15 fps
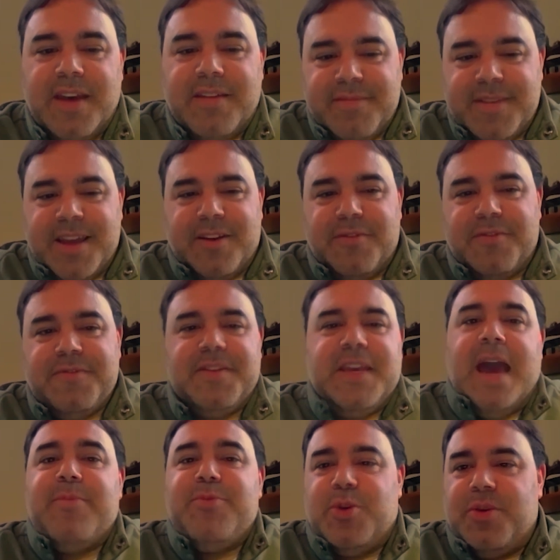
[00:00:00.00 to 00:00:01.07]
kind of
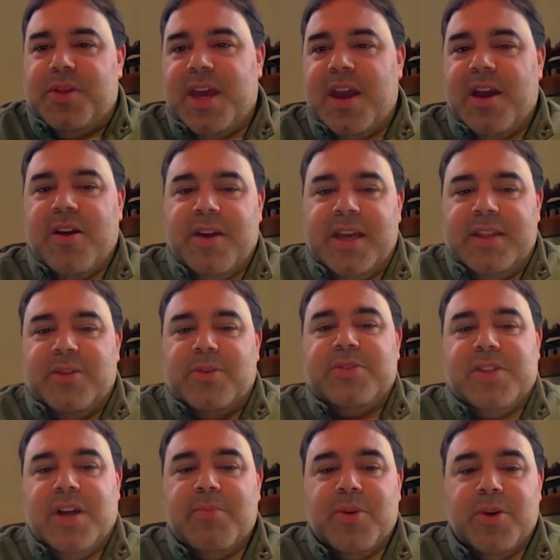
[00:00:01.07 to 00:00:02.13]
capture there in those
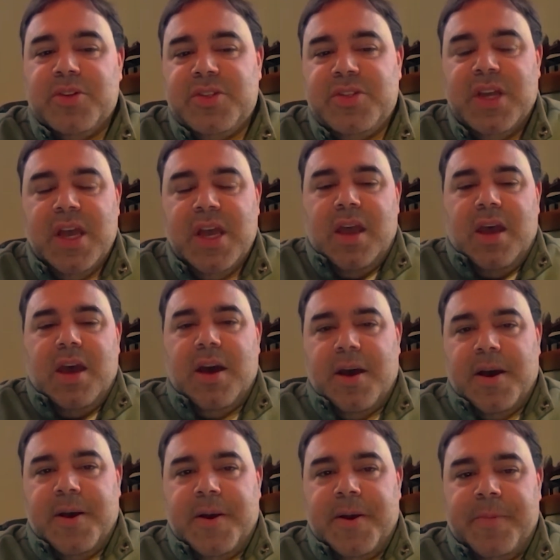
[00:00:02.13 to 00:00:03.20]
numbers.
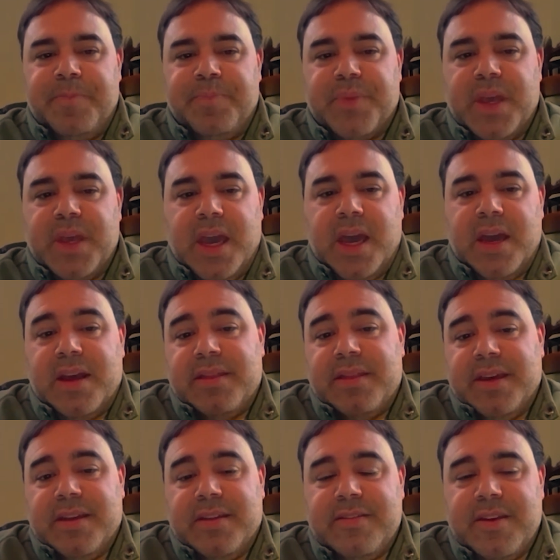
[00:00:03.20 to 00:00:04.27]
And I
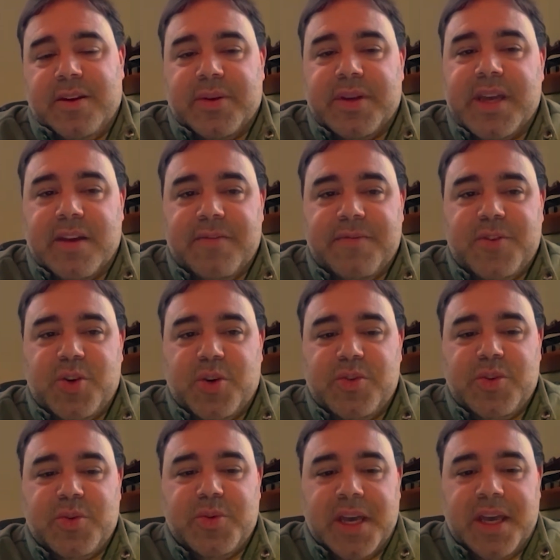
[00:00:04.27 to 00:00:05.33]
think it's, it kind of
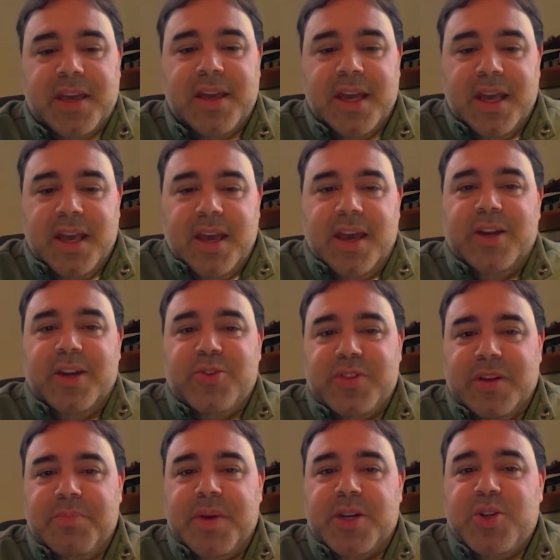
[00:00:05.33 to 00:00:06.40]
shows you a
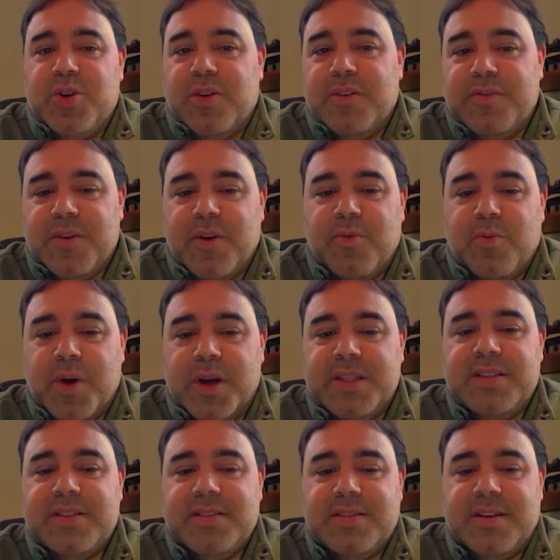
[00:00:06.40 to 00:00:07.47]
interesting picture of
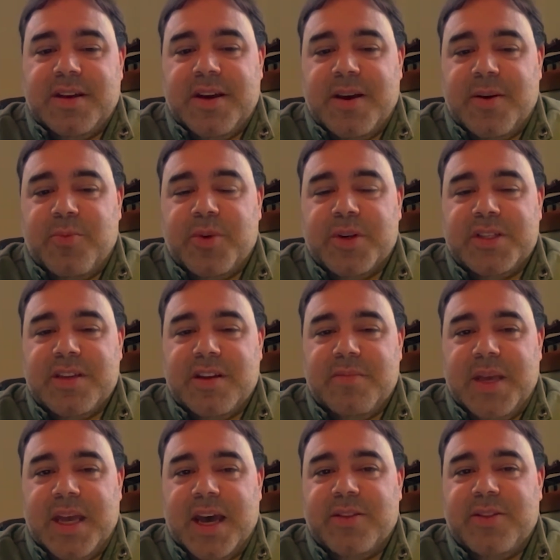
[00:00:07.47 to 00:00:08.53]
what's going to
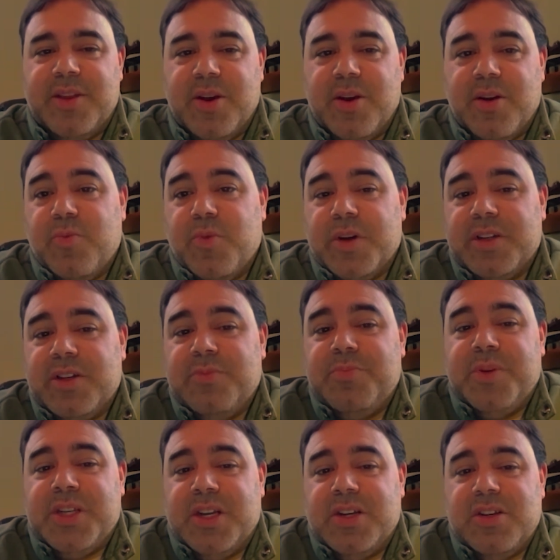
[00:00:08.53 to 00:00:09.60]
be out there and what could
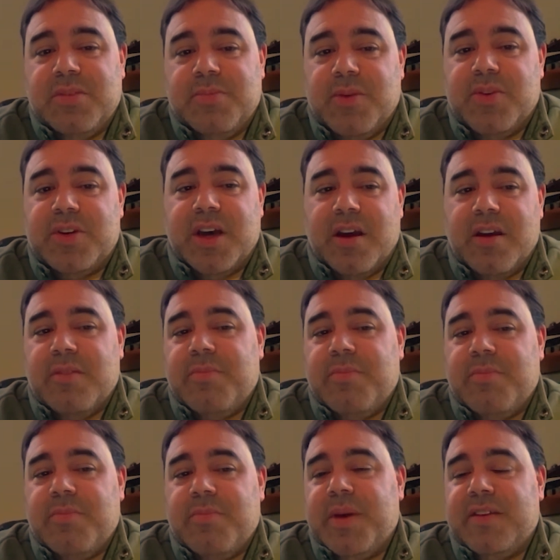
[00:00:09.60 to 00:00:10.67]
potentially be
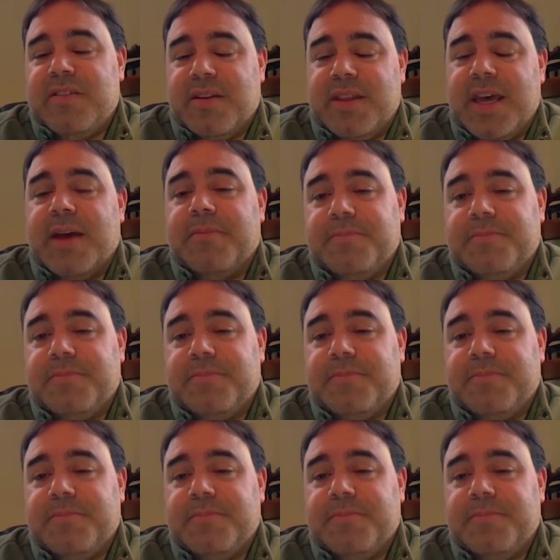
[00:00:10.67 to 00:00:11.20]
retired based on that.